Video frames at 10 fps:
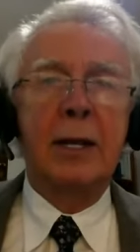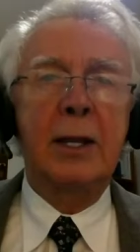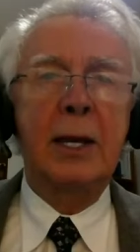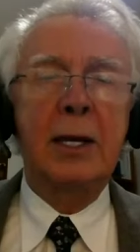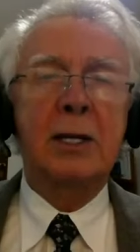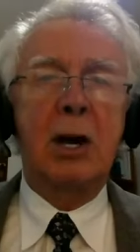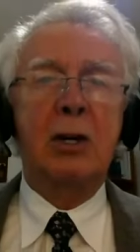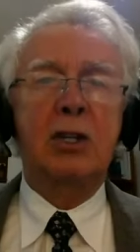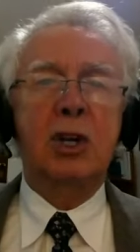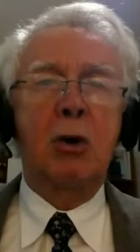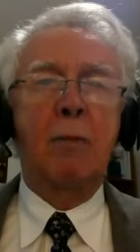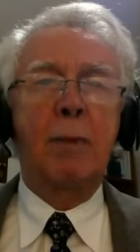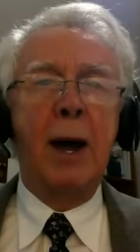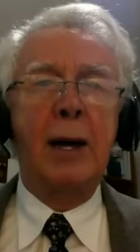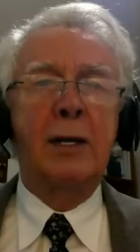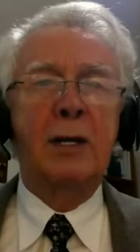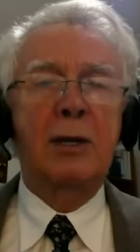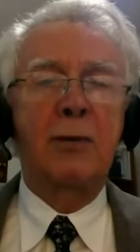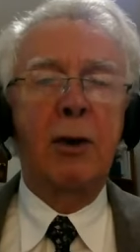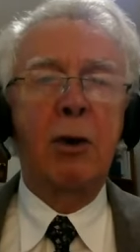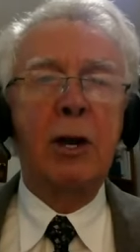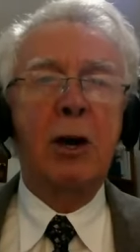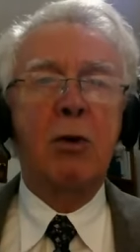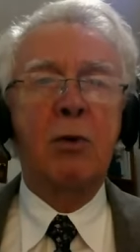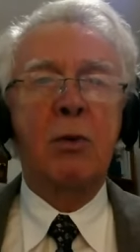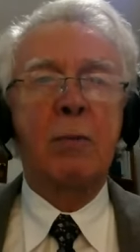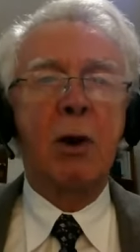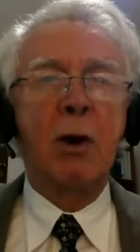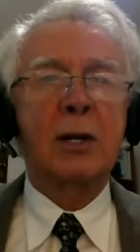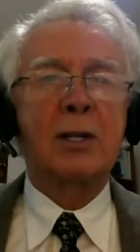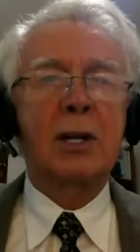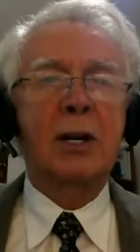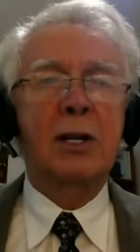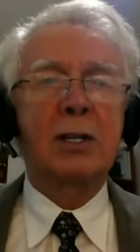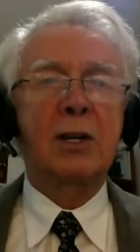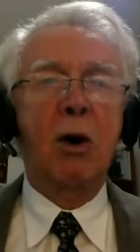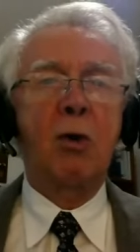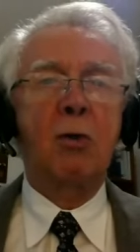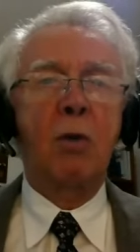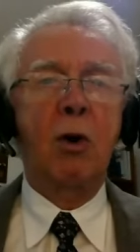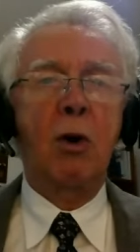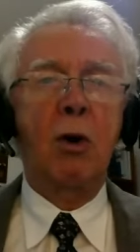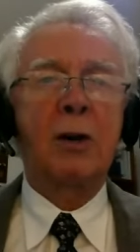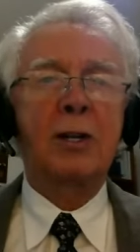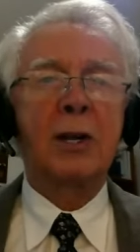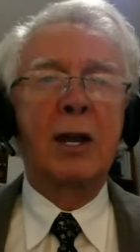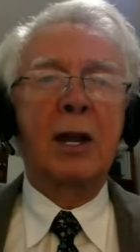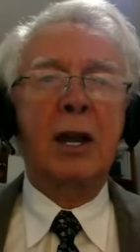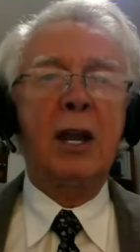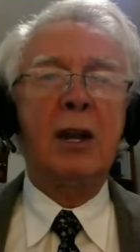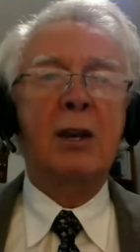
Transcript: These are Joe Biden's very own remarks in his own words. He